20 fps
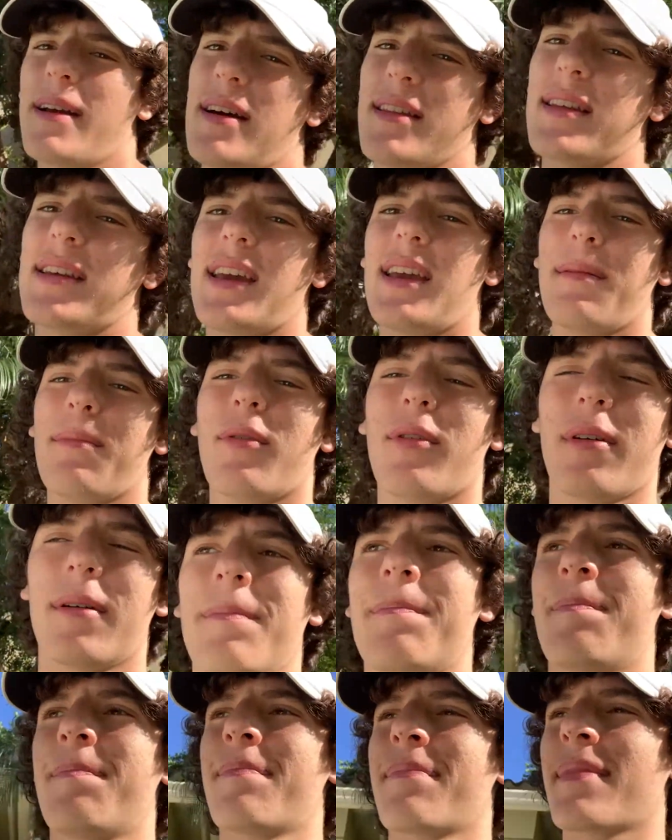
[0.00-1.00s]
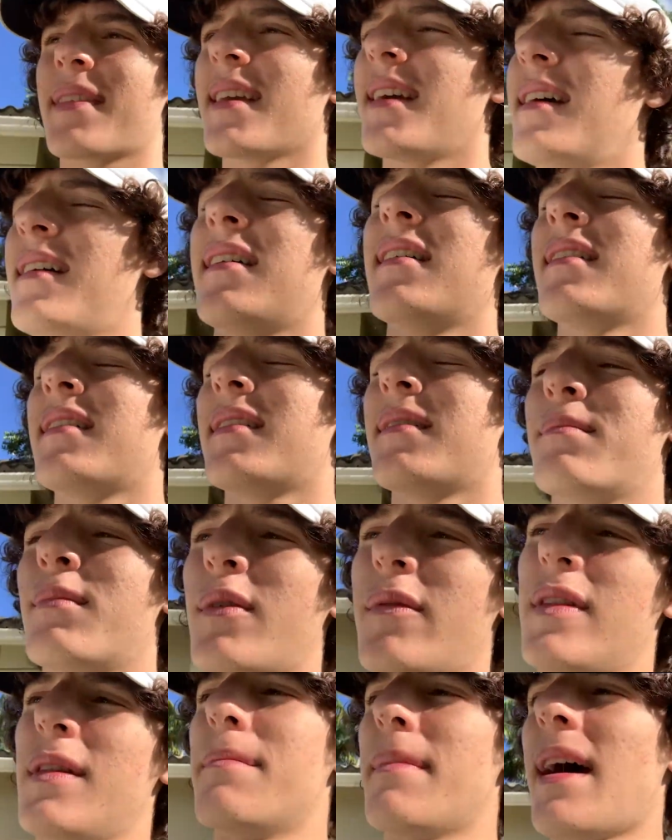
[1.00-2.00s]
on the keyboard,
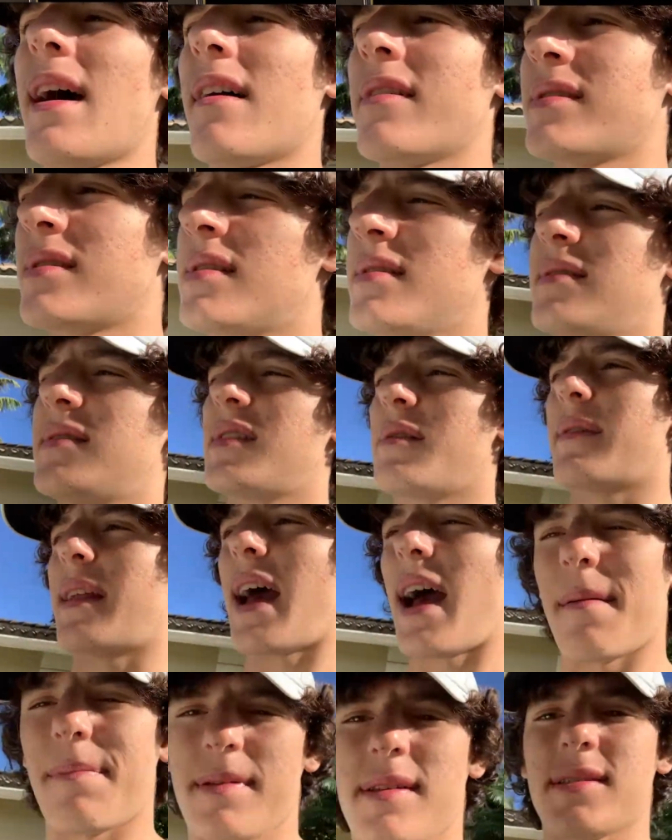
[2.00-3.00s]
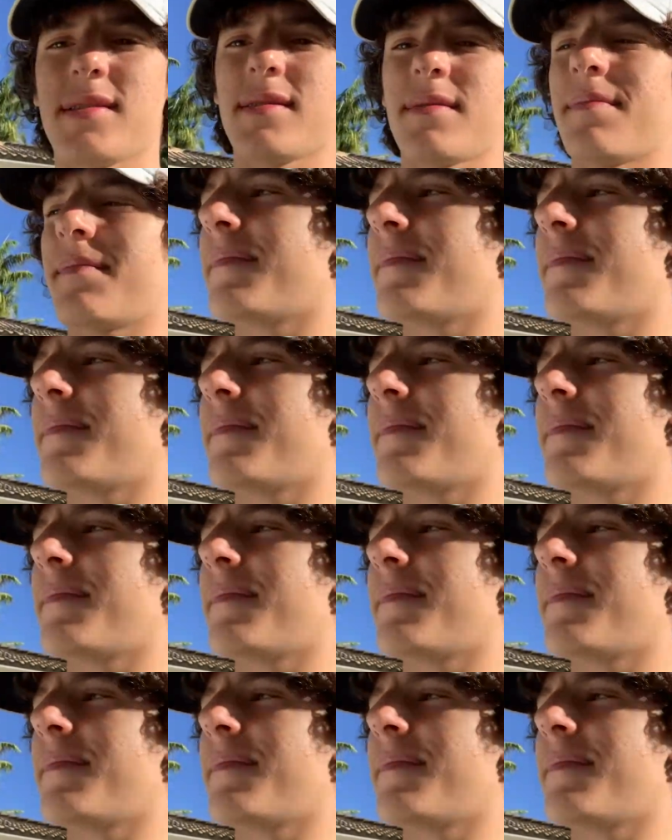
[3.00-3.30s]
moving the mouse, see what happens.